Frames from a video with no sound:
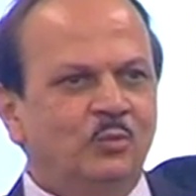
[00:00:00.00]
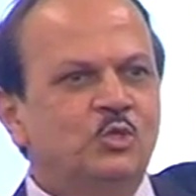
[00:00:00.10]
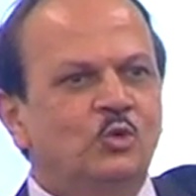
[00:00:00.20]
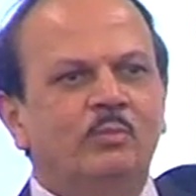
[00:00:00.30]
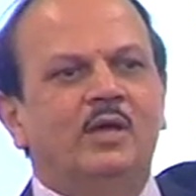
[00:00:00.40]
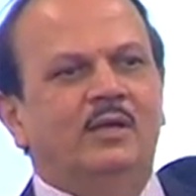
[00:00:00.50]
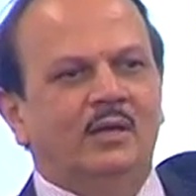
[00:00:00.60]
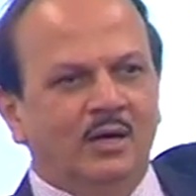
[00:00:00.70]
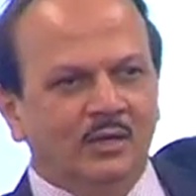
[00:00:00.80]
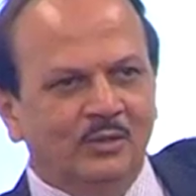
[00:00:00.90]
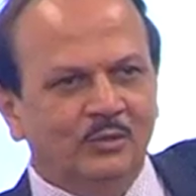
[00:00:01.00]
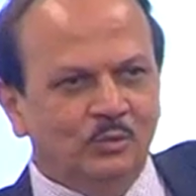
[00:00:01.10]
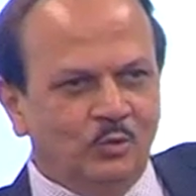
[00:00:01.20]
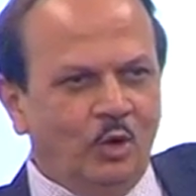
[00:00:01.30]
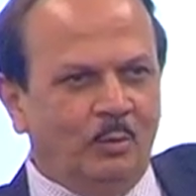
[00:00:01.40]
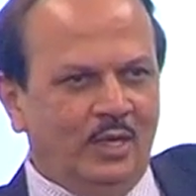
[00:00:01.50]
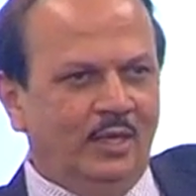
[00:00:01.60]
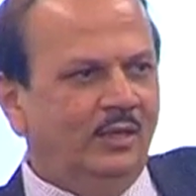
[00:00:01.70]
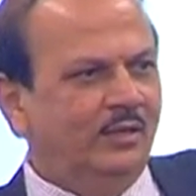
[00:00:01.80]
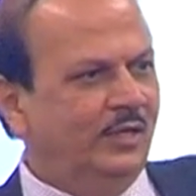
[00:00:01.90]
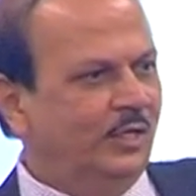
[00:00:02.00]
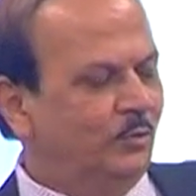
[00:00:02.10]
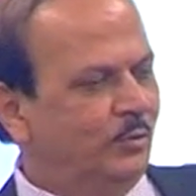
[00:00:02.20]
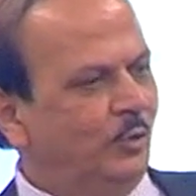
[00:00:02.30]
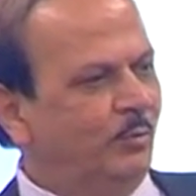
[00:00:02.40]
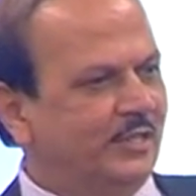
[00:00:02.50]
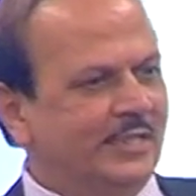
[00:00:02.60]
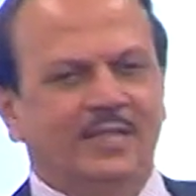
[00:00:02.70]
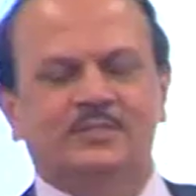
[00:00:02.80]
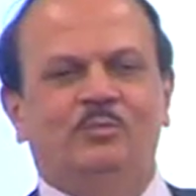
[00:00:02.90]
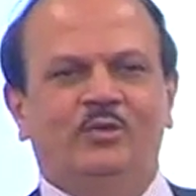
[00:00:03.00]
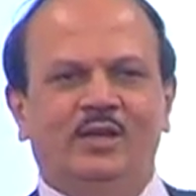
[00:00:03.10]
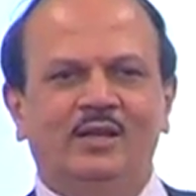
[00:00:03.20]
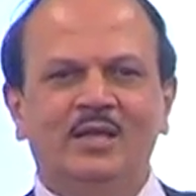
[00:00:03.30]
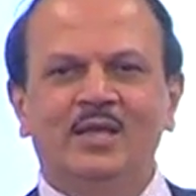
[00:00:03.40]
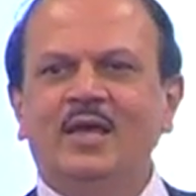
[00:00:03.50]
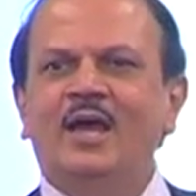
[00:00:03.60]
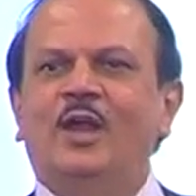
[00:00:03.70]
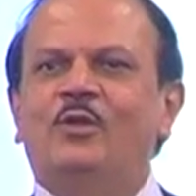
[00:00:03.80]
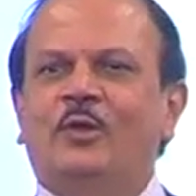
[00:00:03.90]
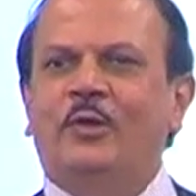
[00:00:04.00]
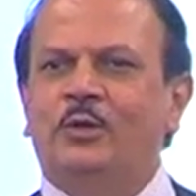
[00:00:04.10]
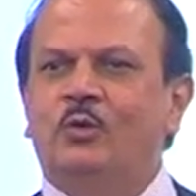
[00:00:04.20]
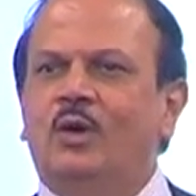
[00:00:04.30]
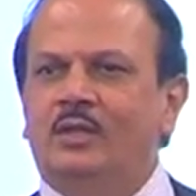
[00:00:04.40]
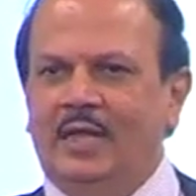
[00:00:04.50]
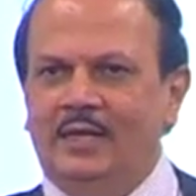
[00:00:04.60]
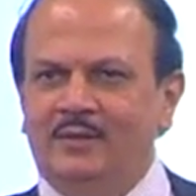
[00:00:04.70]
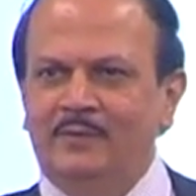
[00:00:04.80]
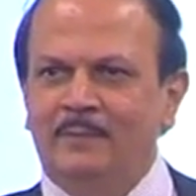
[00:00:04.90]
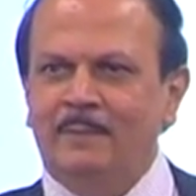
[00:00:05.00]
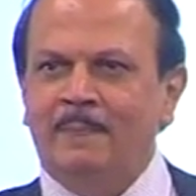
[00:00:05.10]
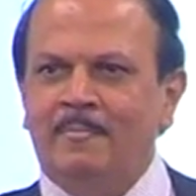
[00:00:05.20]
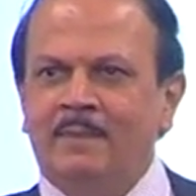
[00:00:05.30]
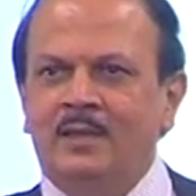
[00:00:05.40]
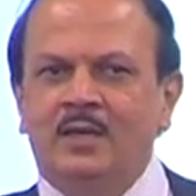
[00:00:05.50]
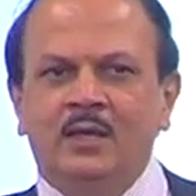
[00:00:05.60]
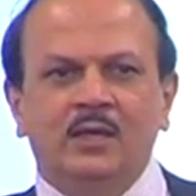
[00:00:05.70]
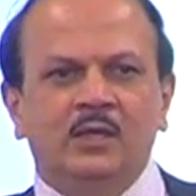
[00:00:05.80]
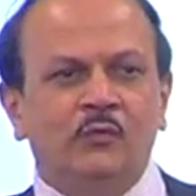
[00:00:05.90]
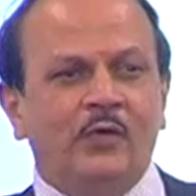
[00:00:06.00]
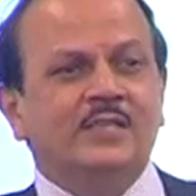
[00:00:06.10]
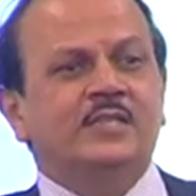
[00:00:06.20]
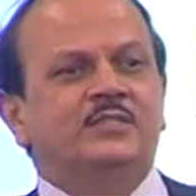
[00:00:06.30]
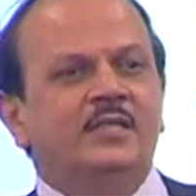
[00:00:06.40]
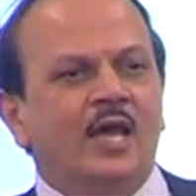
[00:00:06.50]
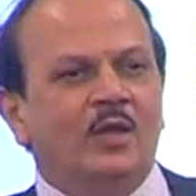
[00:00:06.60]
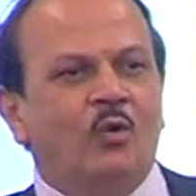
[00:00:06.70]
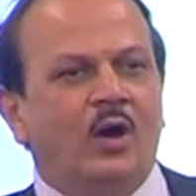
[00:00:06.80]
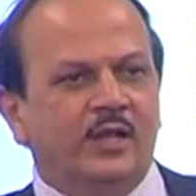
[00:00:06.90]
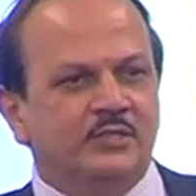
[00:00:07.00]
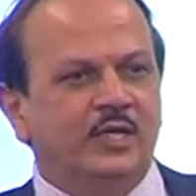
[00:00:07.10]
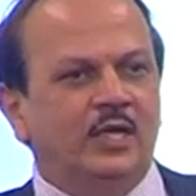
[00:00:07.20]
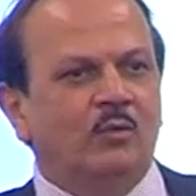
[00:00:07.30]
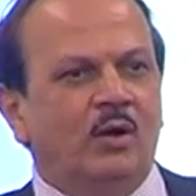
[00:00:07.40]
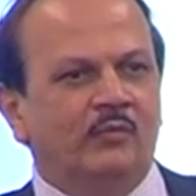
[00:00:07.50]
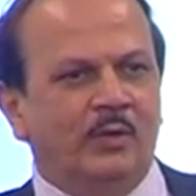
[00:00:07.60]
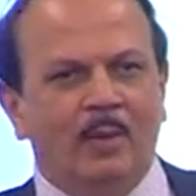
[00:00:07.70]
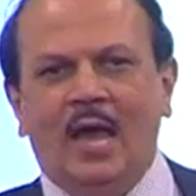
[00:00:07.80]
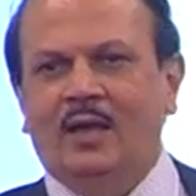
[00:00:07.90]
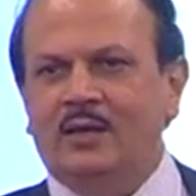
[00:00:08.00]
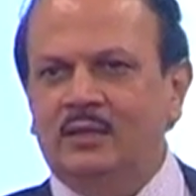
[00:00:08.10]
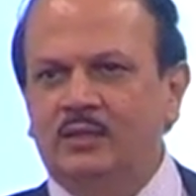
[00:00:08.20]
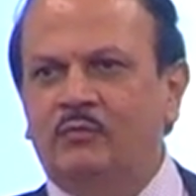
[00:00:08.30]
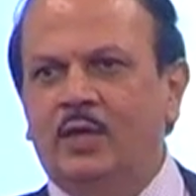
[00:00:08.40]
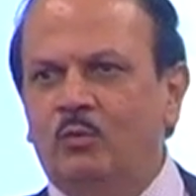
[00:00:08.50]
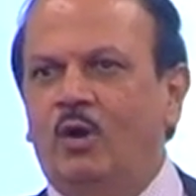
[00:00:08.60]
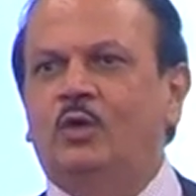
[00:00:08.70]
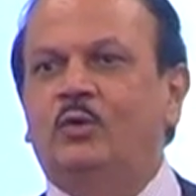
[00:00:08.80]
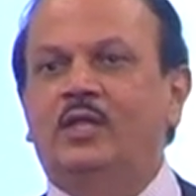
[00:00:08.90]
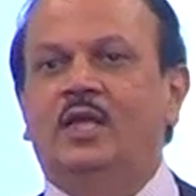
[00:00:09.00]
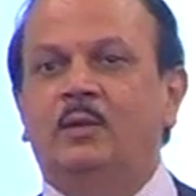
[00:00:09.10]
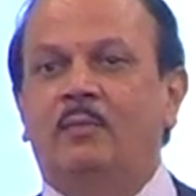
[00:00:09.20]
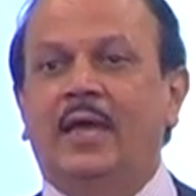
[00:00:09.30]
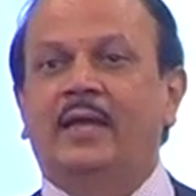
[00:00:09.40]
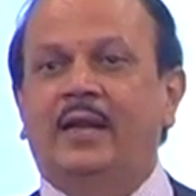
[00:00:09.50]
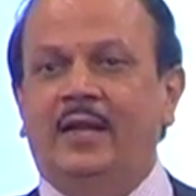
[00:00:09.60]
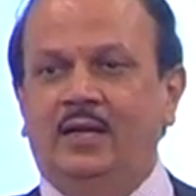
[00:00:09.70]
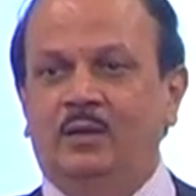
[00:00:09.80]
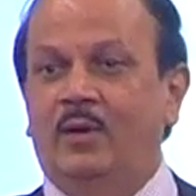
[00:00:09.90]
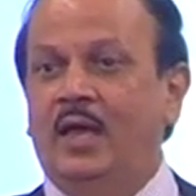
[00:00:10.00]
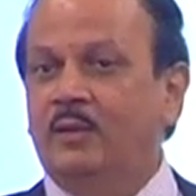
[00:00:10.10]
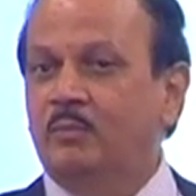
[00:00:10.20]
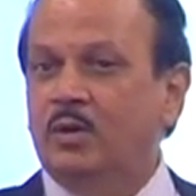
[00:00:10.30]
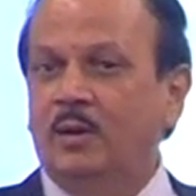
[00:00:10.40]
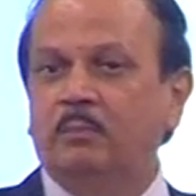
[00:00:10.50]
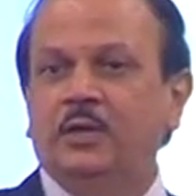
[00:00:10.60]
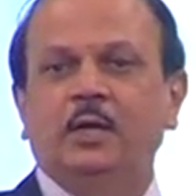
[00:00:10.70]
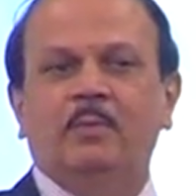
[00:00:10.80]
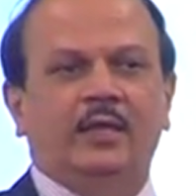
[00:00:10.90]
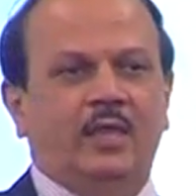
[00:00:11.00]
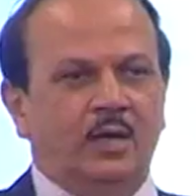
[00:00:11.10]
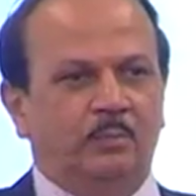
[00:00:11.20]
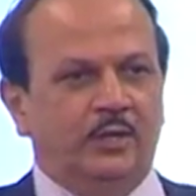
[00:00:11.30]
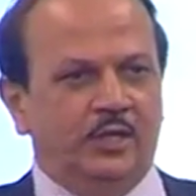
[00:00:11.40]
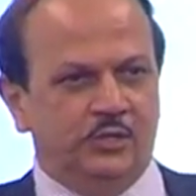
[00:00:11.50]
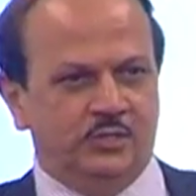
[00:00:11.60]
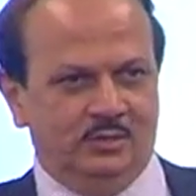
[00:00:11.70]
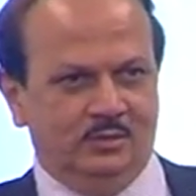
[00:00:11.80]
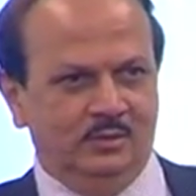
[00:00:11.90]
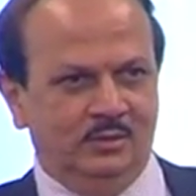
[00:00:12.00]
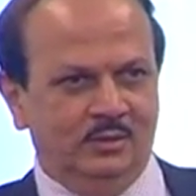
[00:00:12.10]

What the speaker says: which could be globally, it will be residing somewhere, and you are going to do all that. If as a CIO or a CTO of a bank, if I want to really migrate my complete banking application